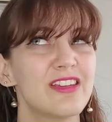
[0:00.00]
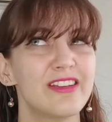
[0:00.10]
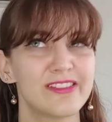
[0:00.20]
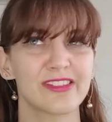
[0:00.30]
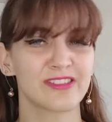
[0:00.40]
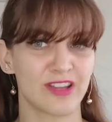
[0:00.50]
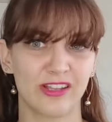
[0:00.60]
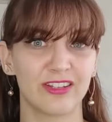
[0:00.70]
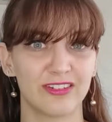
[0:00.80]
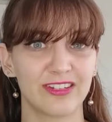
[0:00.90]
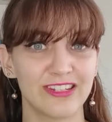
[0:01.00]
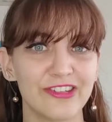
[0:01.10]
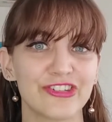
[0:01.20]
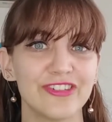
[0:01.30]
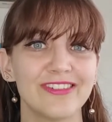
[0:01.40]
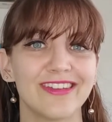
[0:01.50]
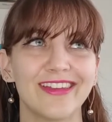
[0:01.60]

it is a silent condition